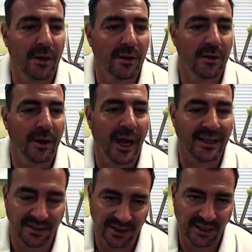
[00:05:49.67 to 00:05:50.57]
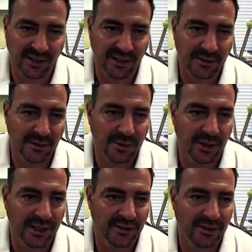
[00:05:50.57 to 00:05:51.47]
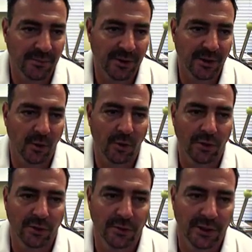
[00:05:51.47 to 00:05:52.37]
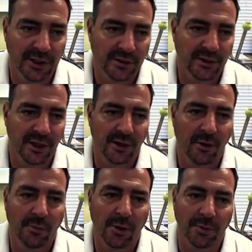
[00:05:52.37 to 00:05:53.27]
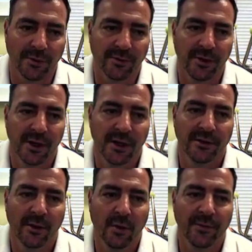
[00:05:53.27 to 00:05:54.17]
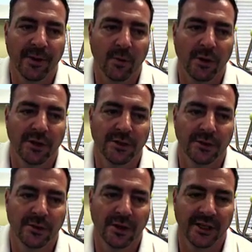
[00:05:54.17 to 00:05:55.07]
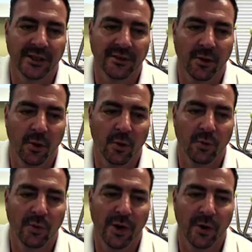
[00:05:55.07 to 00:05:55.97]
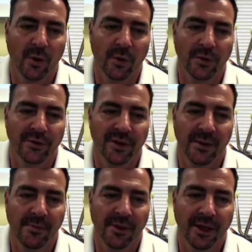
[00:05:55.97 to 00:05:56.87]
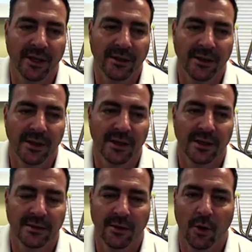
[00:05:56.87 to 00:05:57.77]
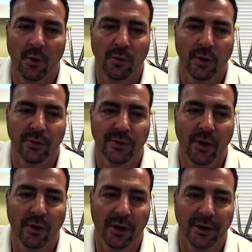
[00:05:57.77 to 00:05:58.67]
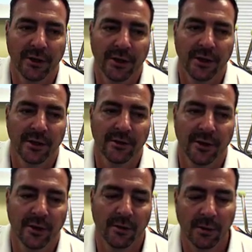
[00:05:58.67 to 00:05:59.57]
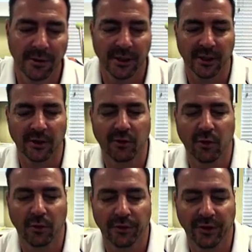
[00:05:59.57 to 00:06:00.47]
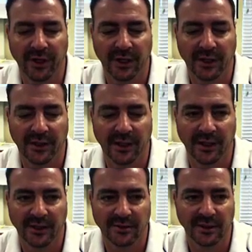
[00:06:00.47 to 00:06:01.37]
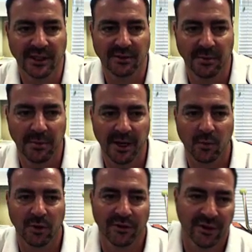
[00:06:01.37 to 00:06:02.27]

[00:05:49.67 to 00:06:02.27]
accidentally deleting something or doing it on purpose. So what if I wanted to delete this whole row? Same thing, whole row's gone. So I'm going to hit Control Z. That actually takes me back one step.